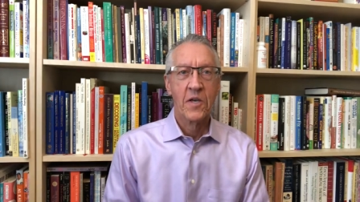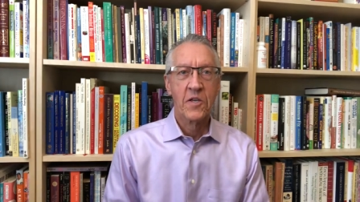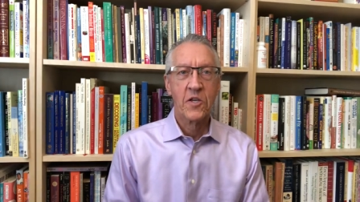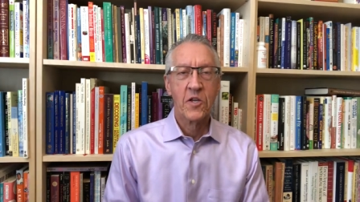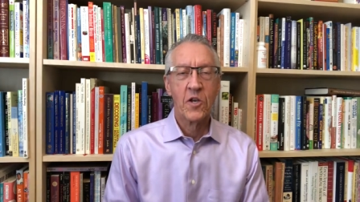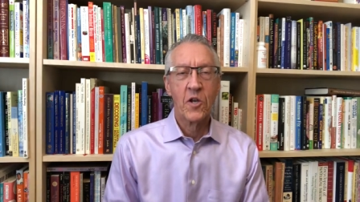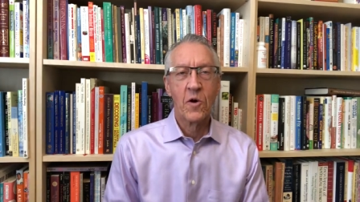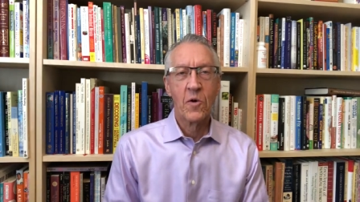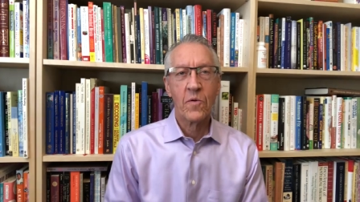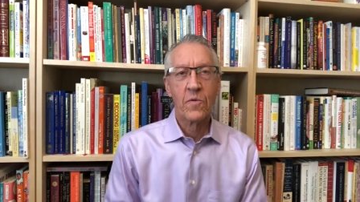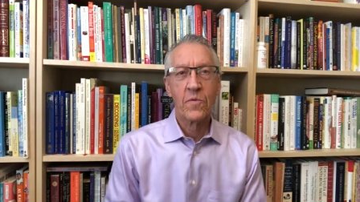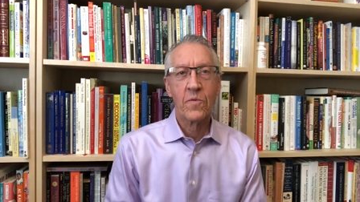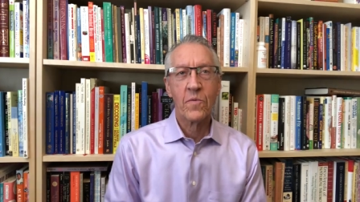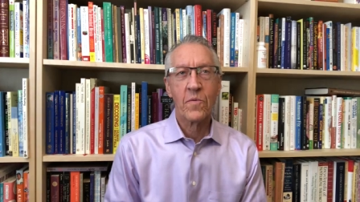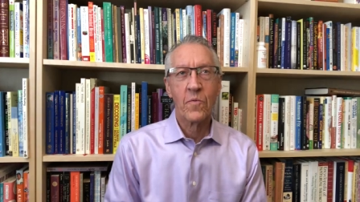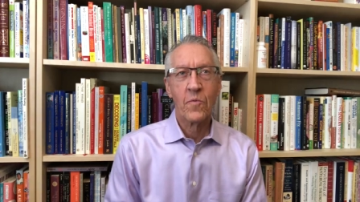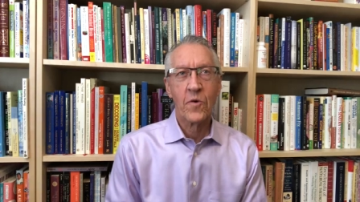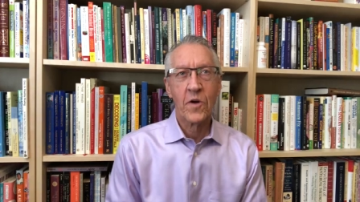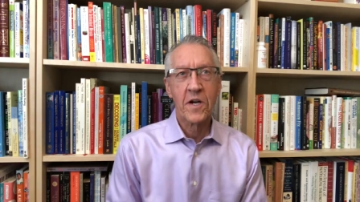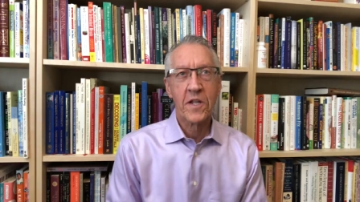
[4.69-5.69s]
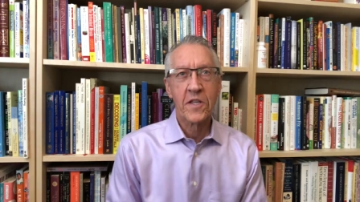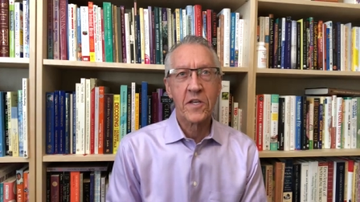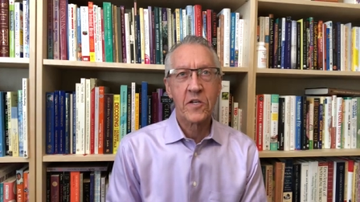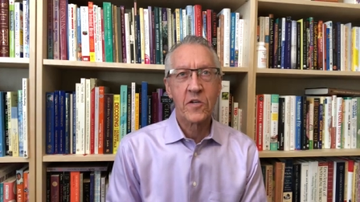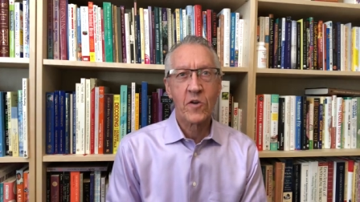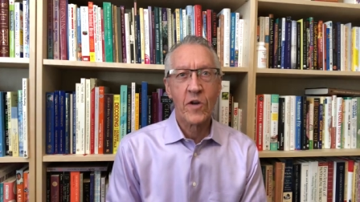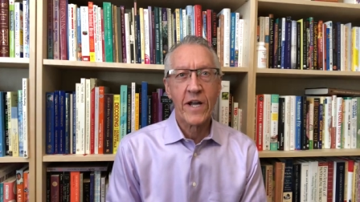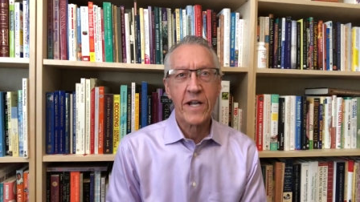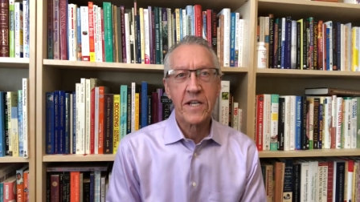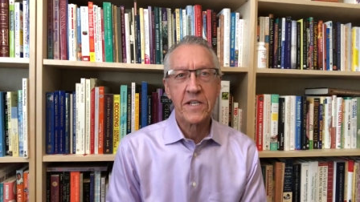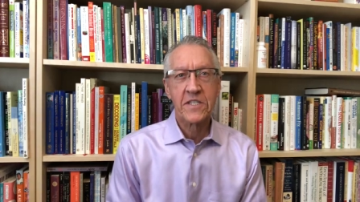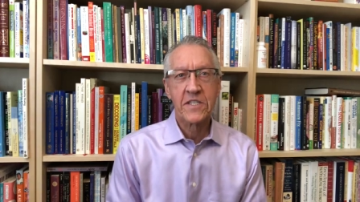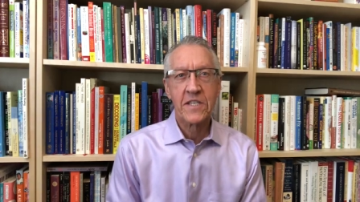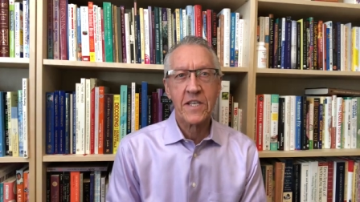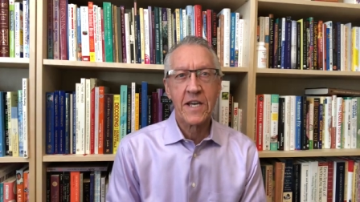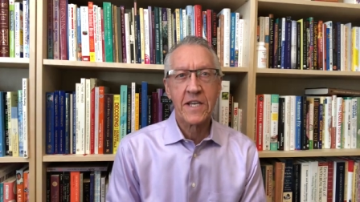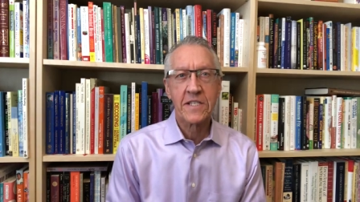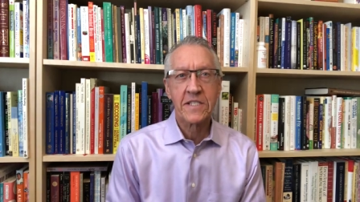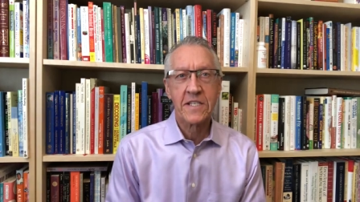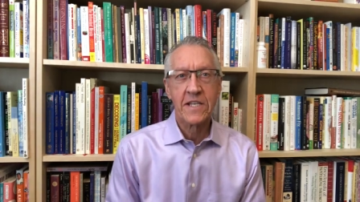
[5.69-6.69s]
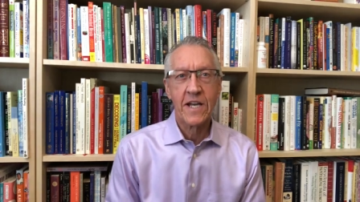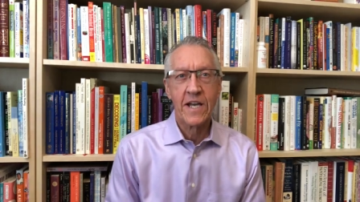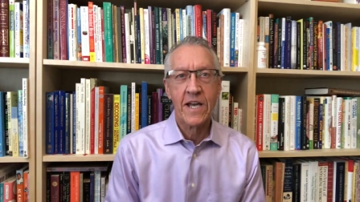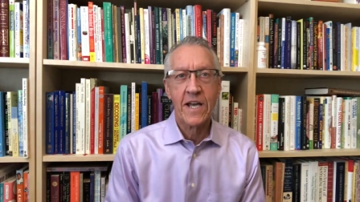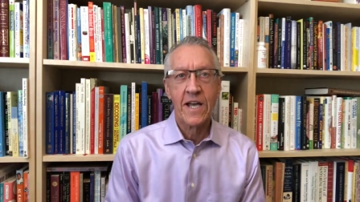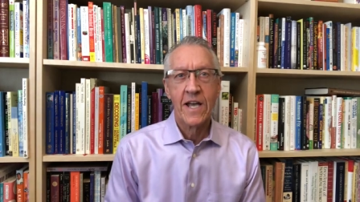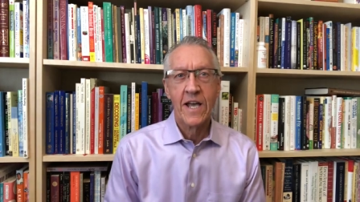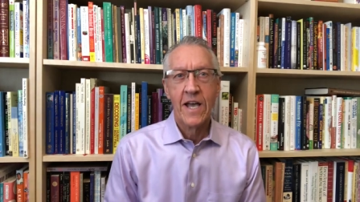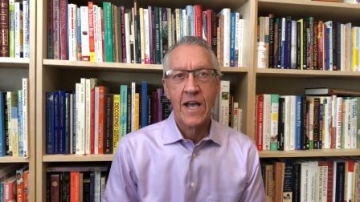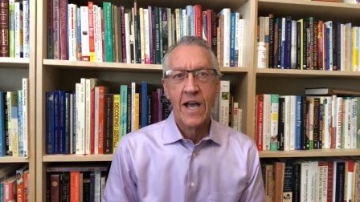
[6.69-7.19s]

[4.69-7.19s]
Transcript: You know, one of the greatest things that